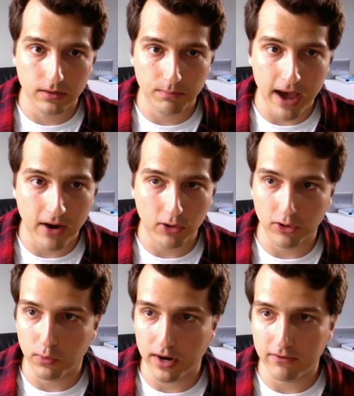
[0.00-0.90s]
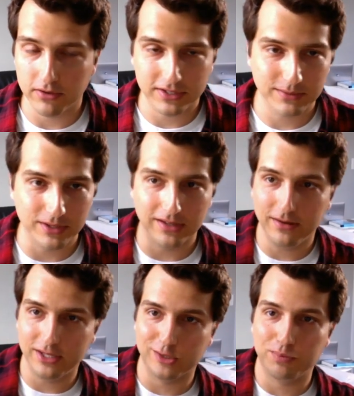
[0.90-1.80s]
power or whatever this the,
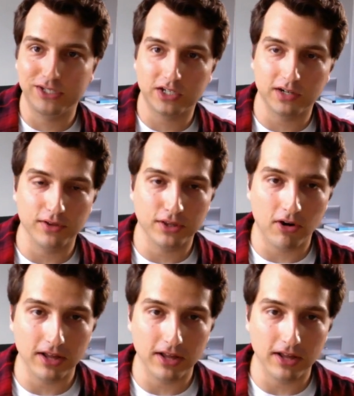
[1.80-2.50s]
this position of authority.